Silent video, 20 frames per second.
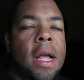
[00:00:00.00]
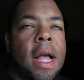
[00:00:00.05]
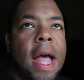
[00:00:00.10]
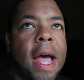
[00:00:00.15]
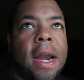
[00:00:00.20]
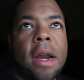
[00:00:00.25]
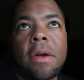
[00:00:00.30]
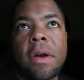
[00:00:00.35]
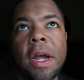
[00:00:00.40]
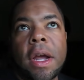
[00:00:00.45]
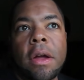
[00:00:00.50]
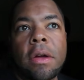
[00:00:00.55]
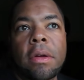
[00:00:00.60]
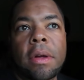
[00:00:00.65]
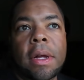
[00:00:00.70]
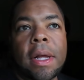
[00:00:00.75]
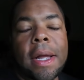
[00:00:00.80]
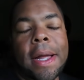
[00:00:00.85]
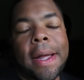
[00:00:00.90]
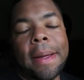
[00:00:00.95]
I don't know.
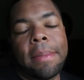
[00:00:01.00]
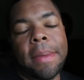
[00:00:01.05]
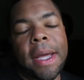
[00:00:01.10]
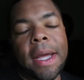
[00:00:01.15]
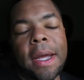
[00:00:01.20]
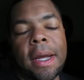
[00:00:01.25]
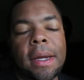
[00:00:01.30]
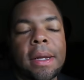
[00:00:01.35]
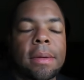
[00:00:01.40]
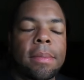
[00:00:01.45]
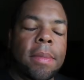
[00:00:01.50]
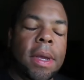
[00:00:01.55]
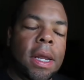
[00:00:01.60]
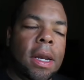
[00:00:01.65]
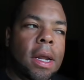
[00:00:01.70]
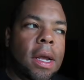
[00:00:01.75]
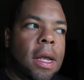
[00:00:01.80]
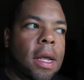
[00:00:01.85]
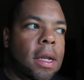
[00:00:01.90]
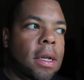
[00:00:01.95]
I may
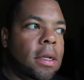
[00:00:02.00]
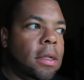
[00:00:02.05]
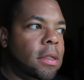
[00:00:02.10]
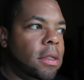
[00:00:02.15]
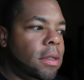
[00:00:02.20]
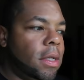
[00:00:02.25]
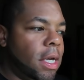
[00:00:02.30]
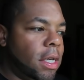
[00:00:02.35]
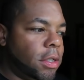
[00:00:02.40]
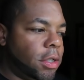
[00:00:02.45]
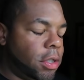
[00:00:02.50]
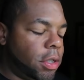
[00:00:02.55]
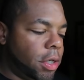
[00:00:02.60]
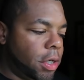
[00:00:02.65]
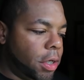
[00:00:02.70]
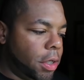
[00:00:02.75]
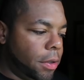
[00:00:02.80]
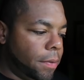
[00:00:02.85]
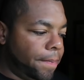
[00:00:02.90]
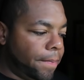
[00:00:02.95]
not
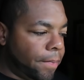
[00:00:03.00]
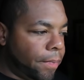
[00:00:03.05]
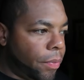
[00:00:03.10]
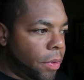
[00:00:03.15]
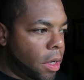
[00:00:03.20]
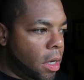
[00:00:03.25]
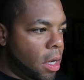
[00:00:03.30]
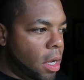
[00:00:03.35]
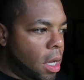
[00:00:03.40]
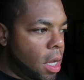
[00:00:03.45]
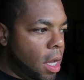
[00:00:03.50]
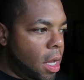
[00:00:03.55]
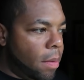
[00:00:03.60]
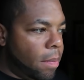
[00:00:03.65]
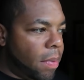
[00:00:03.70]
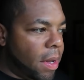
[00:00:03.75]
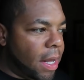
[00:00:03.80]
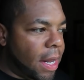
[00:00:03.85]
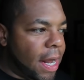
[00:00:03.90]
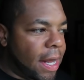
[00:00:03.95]
sure.
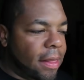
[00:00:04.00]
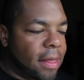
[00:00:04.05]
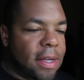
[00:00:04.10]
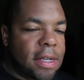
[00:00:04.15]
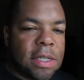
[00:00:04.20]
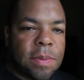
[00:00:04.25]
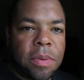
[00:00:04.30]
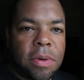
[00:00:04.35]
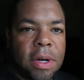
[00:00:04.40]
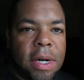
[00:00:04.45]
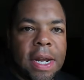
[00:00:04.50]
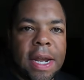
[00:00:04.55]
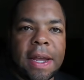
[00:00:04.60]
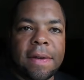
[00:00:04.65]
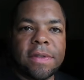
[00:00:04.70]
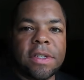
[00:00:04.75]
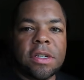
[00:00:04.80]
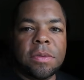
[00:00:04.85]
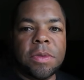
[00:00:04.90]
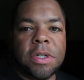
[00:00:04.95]
But at this point, I
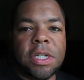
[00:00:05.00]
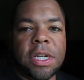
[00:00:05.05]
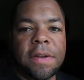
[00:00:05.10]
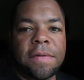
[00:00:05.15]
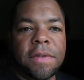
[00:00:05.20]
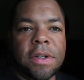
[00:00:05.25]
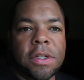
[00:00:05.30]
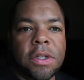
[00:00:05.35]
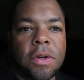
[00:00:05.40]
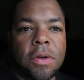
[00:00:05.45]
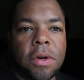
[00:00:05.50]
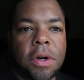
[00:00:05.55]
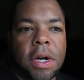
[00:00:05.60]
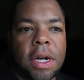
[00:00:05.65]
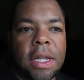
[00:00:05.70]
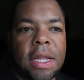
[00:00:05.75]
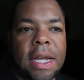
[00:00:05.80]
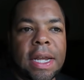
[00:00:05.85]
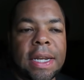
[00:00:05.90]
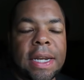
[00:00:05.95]
have so much
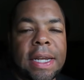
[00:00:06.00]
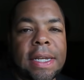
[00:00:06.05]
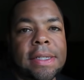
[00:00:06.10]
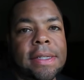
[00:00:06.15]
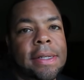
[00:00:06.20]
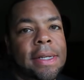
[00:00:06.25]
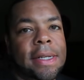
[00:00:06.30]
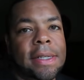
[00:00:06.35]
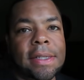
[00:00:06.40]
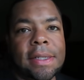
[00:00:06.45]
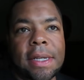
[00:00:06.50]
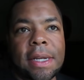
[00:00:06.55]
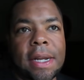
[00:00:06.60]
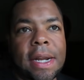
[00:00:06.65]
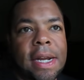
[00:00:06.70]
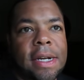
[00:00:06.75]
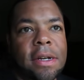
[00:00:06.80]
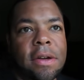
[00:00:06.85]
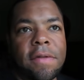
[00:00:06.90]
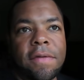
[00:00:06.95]
inventory that needs listed.
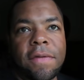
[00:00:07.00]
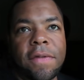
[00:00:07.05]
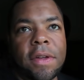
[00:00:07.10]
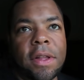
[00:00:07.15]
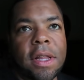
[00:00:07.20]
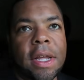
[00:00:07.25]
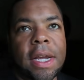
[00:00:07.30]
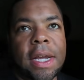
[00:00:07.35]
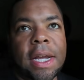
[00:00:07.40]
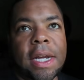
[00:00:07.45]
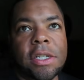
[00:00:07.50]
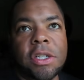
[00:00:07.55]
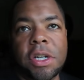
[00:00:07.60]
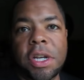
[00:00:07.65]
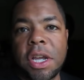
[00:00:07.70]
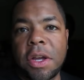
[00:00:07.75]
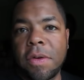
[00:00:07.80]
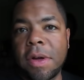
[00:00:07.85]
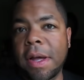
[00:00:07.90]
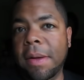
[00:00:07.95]
I don't feel like I
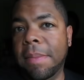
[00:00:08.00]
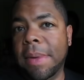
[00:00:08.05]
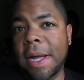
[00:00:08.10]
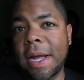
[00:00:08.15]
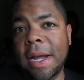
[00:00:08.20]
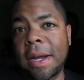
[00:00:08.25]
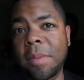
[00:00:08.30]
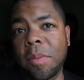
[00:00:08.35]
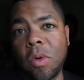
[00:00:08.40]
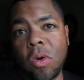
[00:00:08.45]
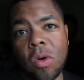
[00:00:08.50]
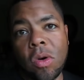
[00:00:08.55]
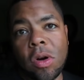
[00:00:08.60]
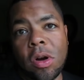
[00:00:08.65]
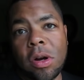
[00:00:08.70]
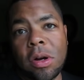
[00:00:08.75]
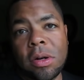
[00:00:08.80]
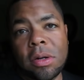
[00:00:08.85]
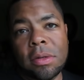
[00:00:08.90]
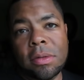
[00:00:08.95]
should go out buying
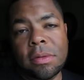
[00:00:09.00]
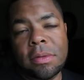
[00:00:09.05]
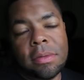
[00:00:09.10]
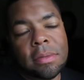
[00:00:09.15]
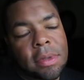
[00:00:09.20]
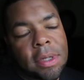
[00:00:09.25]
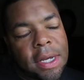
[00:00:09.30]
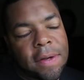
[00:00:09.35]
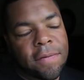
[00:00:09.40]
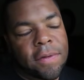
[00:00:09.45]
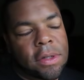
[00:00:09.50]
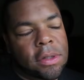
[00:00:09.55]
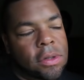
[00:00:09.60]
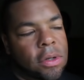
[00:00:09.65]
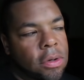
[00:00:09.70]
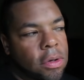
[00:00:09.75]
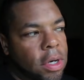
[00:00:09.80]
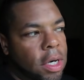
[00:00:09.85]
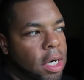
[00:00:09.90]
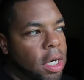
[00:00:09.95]
more
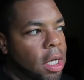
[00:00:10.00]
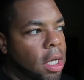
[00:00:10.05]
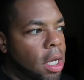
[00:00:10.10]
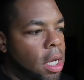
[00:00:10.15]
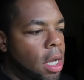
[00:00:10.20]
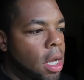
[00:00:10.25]
inventory.